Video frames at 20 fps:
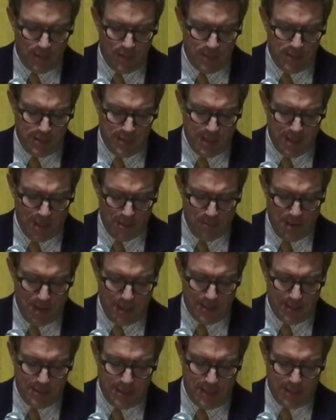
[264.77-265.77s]
Seattle
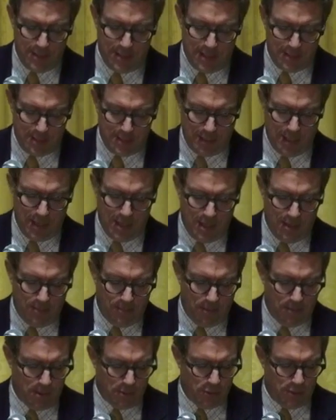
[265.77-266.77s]
Magazine designated him
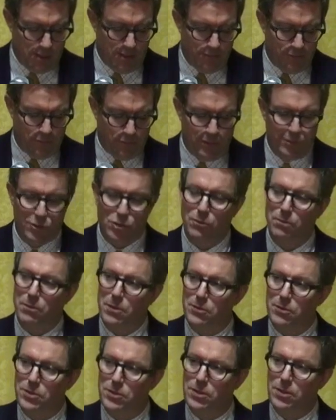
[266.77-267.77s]
the most influential
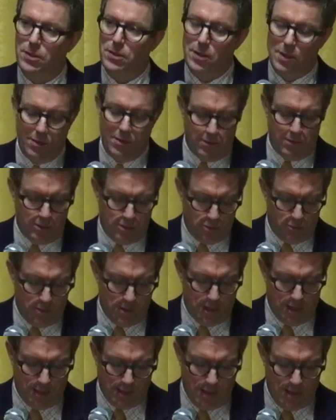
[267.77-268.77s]
person of the year in
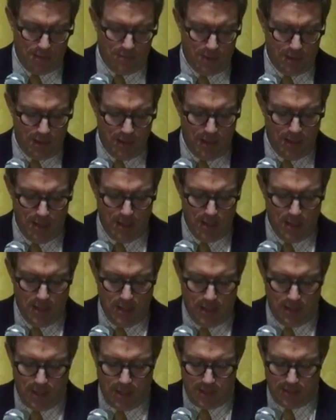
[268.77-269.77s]
twenty eleven.
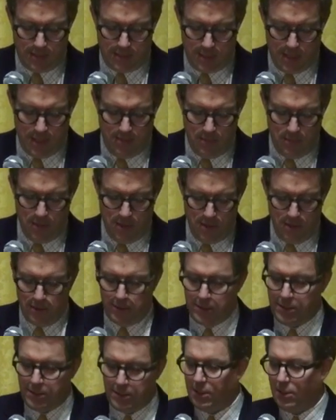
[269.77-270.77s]
That same year, and
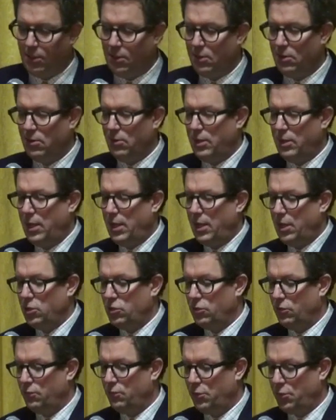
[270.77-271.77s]
still under the age
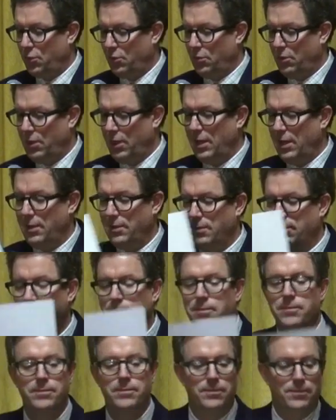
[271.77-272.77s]
of thirty,
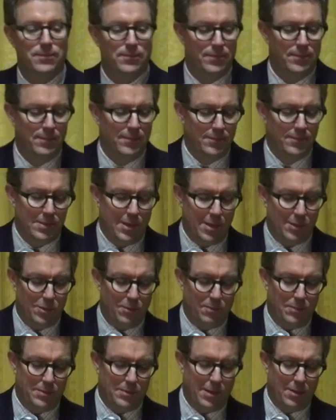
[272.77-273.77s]
Doctor
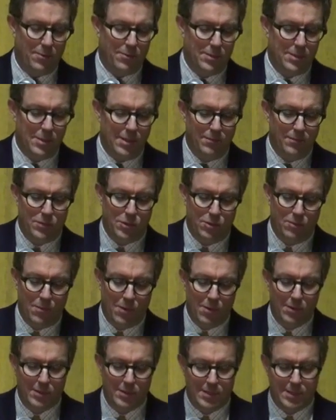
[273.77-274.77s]
Patel received two
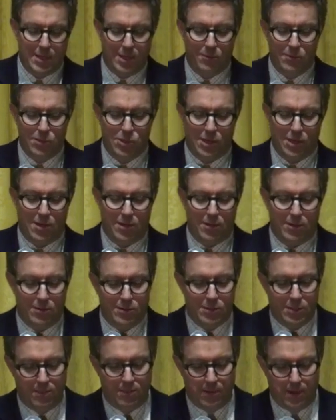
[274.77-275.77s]
more distinguished
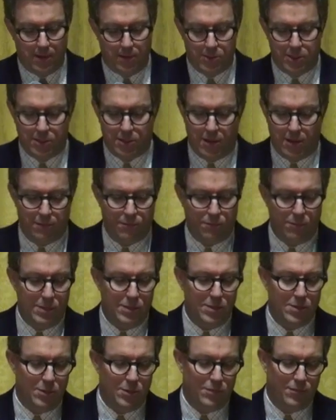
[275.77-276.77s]
honors, the Microsoft
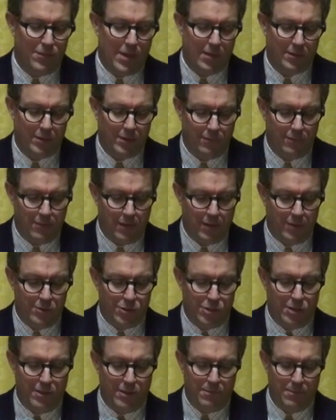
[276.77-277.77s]
Research Faculty
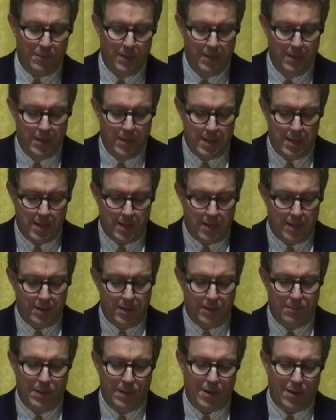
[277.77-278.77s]
Fellowship and
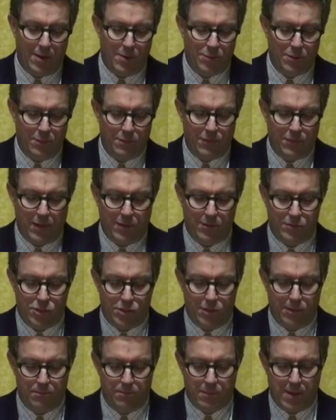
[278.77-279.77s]
a MacArthur
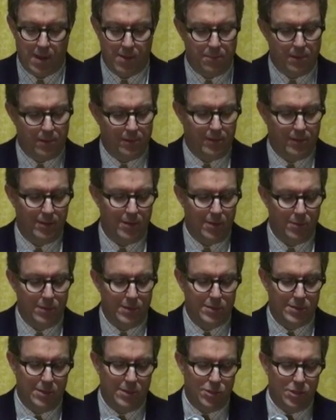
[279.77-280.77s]
Fellowship, popularly known
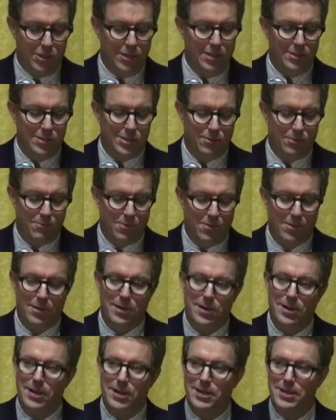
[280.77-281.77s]
as the Genius Award.
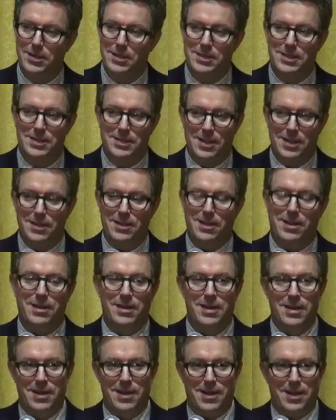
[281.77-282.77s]
And I can say that
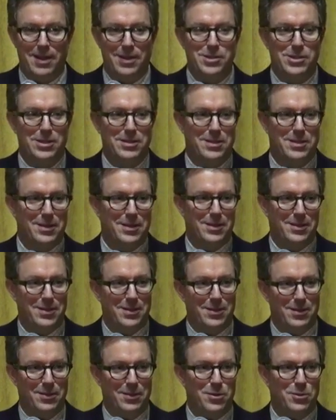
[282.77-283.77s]
I actually think
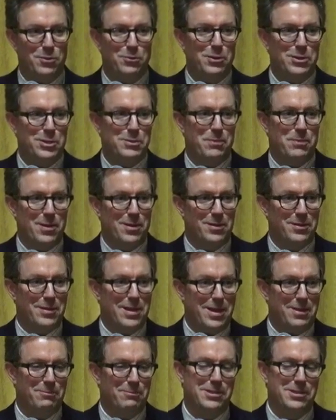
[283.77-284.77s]
the coolest part of
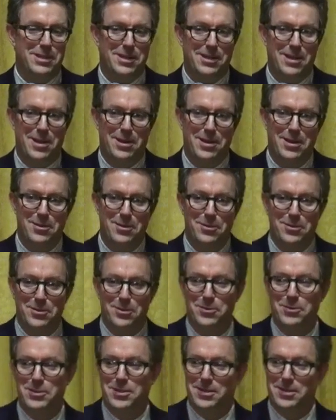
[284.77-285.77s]
that was he got
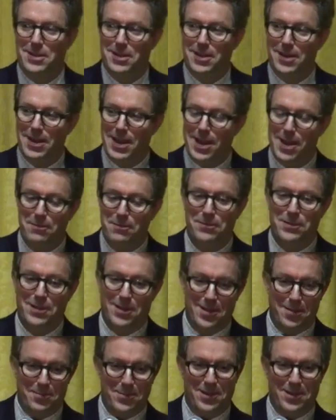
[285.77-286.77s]
introduced at
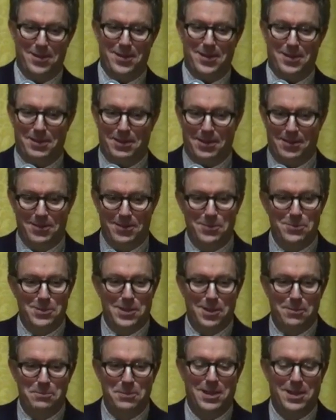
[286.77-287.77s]
halftime at a U
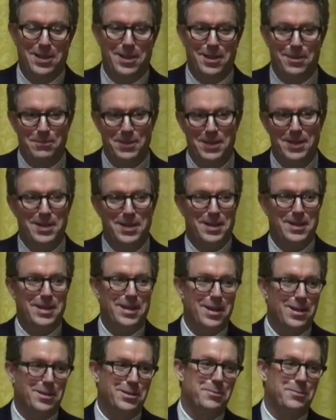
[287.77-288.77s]
W game, and he
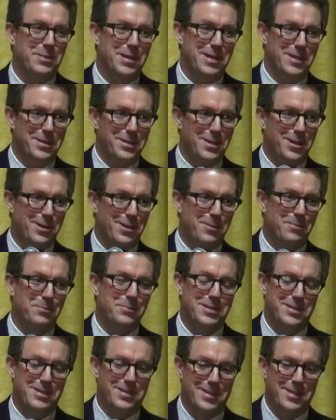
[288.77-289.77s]
got to meet
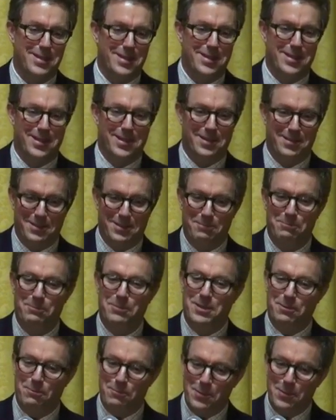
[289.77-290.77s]
Dubs, the, uh, the,
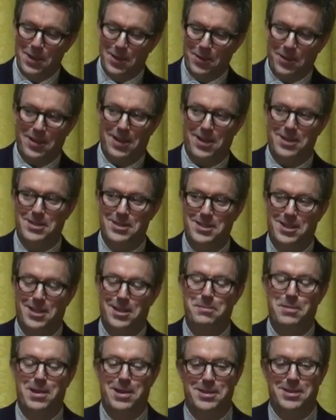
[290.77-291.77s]
the real
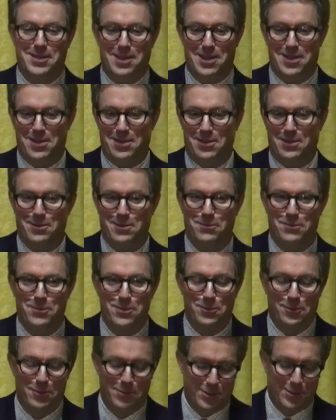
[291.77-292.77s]
Husky mascot of the
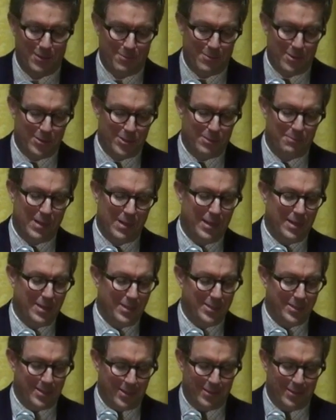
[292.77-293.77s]
University of Washington. My
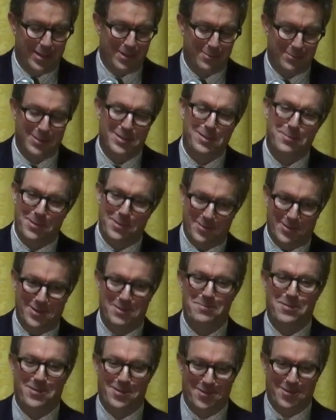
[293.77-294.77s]
kids thought that was the most
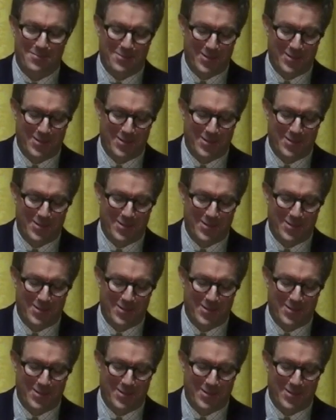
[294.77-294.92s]
important